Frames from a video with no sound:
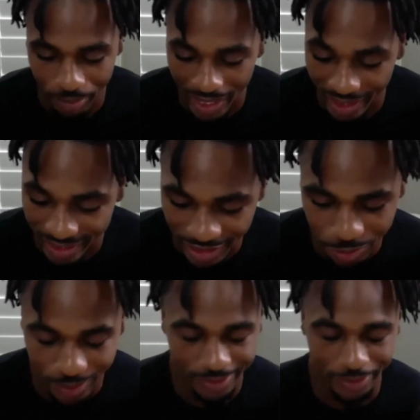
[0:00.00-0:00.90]
Man, this
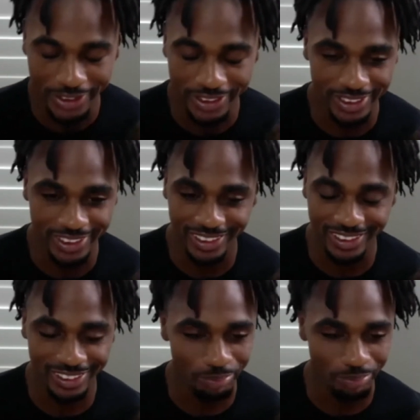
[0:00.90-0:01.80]
one was
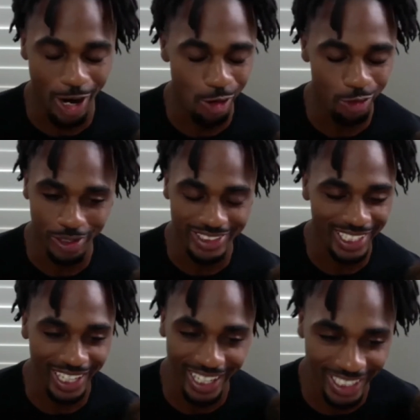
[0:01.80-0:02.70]
powerful because
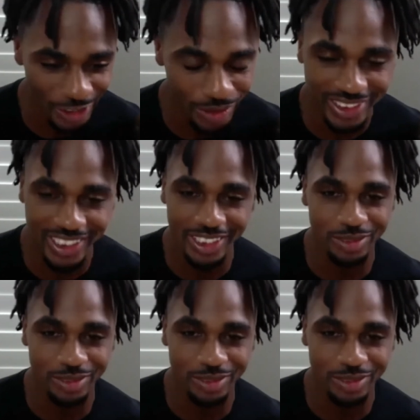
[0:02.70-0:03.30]
you can see this